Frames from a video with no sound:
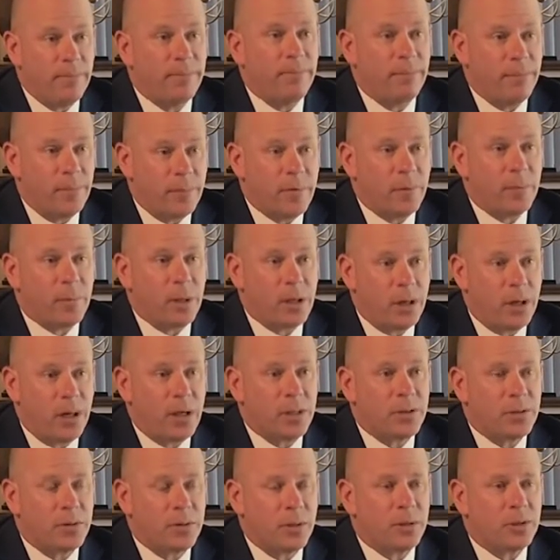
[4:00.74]
from a
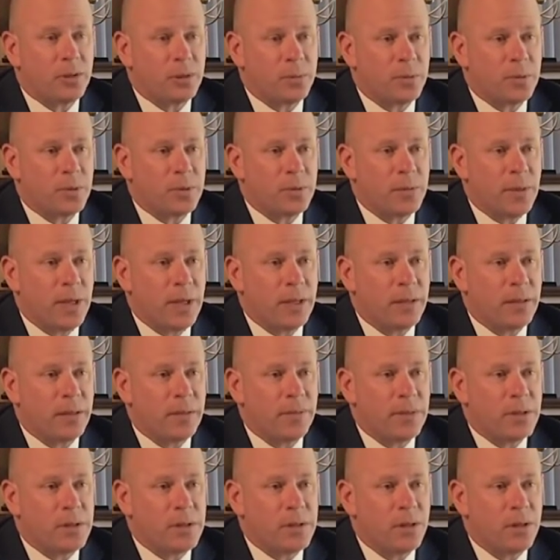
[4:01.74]
cost structure
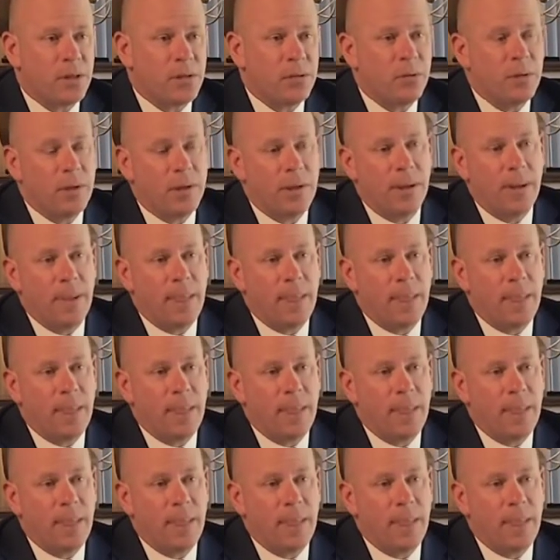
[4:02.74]
perspective. And so,